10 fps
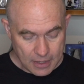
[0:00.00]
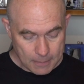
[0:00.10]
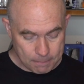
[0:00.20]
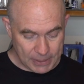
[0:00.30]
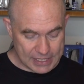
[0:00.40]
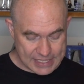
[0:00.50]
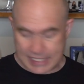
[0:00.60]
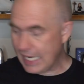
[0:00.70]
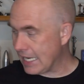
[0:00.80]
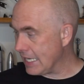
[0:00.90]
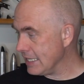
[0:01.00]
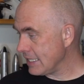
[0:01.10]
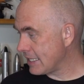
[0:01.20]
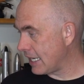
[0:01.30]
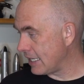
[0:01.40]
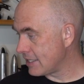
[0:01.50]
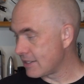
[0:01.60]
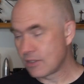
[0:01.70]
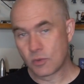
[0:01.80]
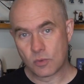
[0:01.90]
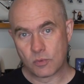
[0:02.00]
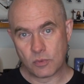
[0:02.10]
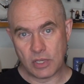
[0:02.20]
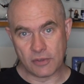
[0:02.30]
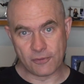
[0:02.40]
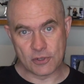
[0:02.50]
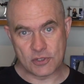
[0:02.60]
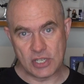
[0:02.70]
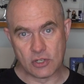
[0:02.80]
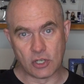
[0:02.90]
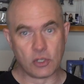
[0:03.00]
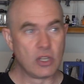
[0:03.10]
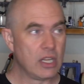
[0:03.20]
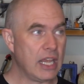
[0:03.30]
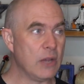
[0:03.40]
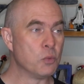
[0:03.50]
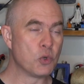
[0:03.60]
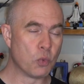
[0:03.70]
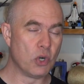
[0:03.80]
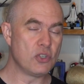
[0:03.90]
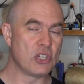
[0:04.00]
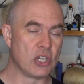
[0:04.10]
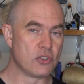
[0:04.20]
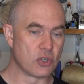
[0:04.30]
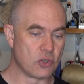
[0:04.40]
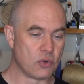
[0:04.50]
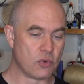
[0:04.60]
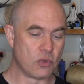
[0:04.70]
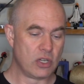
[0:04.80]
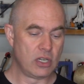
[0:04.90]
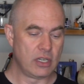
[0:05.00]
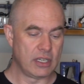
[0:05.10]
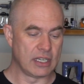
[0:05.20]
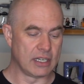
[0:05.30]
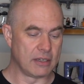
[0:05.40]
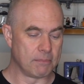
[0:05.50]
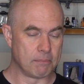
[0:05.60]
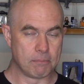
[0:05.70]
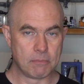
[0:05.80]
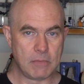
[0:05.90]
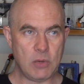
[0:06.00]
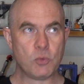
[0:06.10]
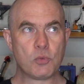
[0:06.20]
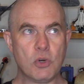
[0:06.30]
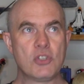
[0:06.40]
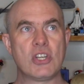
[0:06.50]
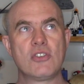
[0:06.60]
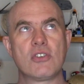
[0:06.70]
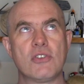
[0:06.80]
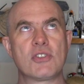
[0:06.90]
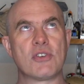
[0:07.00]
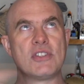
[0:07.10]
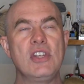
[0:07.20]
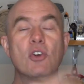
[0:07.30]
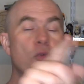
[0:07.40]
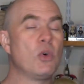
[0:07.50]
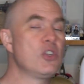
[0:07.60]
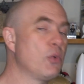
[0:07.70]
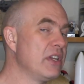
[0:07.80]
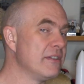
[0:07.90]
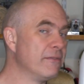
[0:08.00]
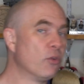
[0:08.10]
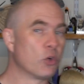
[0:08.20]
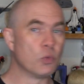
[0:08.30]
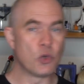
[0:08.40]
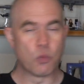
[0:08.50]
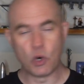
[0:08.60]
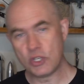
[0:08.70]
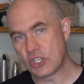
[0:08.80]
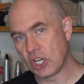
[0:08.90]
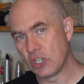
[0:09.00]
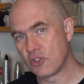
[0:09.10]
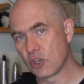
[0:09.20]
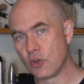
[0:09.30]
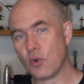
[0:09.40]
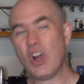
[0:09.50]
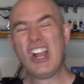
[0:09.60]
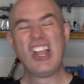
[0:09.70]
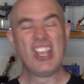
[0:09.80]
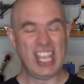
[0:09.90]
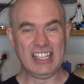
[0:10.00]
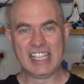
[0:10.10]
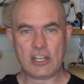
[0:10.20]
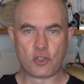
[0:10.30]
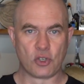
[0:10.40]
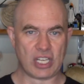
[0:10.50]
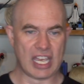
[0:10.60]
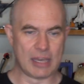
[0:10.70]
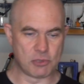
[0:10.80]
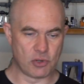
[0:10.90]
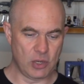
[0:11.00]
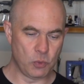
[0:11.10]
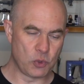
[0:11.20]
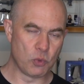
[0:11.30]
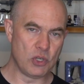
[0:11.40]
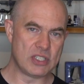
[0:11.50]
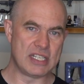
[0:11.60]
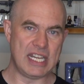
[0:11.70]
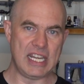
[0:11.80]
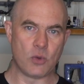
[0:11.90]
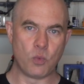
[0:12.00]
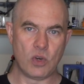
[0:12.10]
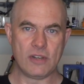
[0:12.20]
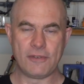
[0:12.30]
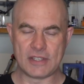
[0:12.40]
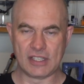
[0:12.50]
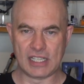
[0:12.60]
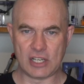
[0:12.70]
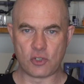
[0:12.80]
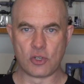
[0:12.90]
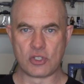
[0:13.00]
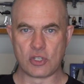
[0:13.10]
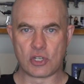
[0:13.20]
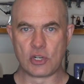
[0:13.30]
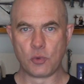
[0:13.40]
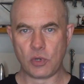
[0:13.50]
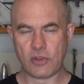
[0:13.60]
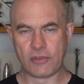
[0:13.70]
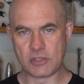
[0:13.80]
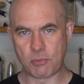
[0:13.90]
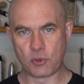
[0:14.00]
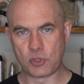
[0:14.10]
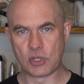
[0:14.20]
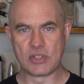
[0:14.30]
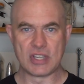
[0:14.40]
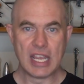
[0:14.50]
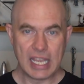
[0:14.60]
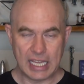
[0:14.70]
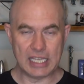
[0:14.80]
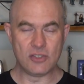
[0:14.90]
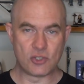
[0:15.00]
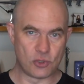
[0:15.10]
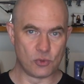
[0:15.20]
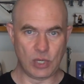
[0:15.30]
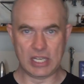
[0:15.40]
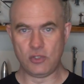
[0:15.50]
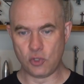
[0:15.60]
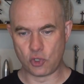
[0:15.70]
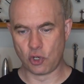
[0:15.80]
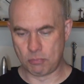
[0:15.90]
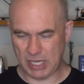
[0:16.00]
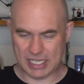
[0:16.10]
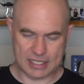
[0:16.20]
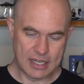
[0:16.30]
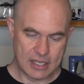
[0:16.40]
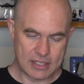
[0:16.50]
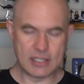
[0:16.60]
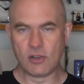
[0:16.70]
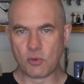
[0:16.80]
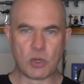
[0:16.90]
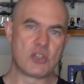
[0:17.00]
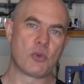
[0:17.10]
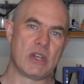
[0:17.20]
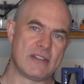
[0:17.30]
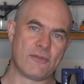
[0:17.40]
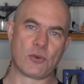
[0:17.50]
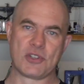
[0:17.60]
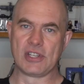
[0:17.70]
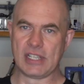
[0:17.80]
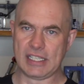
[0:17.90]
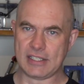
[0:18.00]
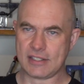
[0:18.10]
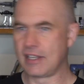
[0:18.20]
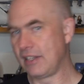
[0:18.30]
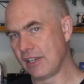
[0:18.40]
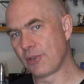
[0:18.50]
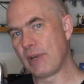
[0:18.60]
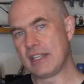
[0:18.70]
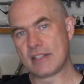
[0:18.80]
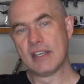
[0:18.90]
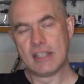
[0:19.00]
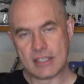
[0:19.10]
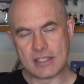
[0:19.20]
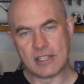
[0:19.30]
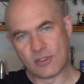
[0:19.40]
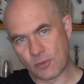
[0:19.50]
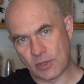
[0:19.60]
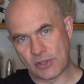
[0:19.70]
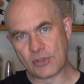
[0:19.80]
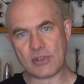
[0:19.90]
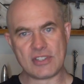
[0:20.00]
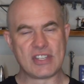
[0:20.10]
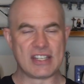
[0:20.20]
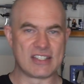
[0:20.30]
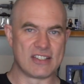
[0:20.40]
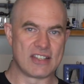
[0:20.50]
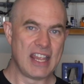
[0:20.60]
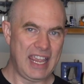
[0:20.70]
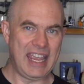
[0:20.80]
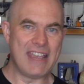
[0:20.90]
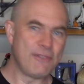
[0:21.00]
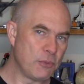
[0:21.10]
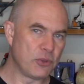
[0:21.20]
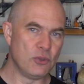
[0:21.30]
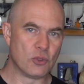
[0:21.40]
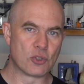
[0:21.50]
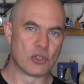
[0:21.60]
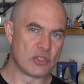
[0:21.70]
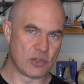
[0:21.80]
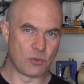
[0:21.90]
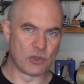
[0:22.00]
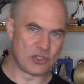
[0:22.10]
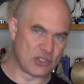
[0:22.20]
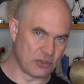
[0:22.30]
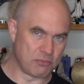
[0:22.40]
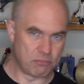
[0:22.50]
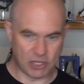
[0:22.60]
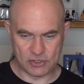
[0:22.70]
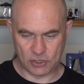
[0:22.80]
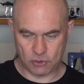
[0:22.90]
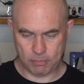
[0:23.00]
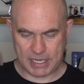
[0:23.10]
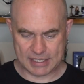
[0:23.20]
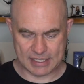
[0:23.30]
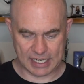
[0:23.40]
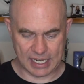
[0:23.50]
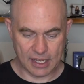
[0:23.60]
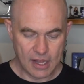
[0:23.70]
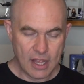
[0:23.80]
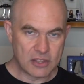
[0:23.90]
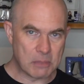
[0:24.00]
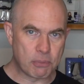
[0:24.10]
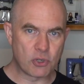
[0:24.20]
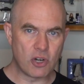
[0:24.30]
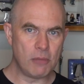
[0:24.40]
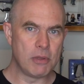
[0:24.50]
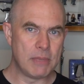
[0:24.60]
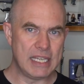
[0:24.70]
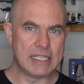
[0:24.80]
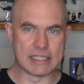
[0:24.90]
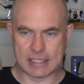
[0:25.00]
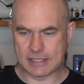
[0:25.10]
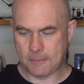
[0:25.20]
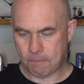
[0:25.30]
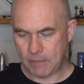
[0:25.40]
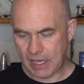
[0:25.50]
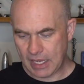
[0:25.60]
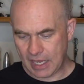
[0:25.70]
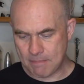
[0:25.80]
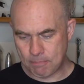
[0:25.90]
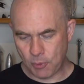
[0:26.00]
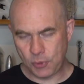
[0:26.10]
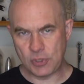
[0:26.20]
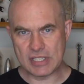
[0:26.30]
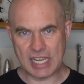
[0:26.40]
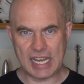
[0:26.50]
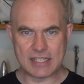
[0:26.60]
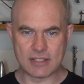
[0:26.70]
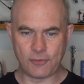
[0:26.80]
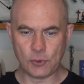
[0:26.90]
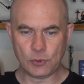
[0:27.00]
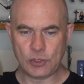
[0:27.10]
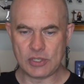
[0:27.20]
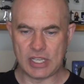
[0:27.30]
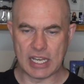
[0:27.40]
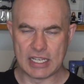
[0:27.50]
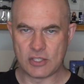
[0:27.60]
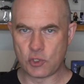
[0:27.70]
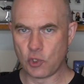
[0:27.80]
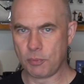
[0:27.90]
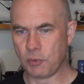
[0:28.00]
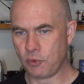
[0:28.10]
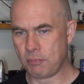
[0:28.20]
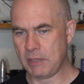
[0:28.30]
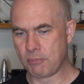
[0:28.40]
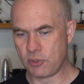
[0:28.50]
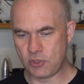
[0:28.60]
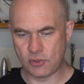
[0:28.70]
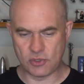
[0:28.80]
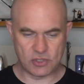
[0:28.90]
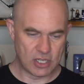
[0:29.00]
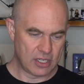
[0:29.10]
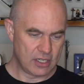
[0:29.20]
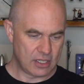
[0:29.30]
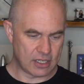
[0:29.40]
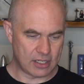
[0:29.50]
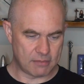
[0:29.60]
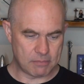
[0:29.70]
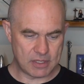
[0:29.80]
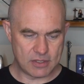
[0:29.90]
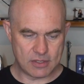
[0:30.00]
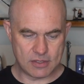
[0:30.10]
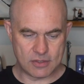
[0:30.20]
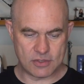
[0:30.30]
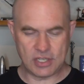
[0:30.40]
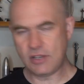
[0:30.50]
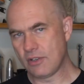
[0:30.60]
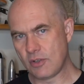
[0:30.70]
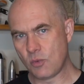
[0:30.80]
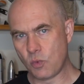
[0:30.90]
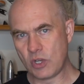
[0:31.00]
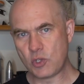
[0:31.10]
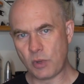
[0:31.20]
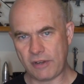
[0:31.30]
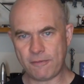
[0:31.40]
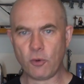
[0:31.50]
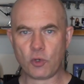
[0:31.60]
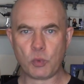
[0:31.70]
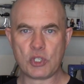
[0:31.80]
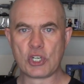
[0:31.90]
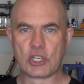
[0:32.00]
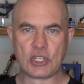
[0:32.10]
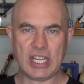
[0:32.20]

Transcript: But yeah, in this case, for Xenon, it would want to undergo um, it would want to under sorry Xenon 124 would want to undergo electron capture. It would want to take one of its electrons and turn one of its protons into a neutron because xenon 124 lightest. At the other end, xenon 136 is heavy with neutrons. It wants to undergo beta decay. The problem is, in both these cases, if you look at the isotope that would be produced, um, xenon 124 would turn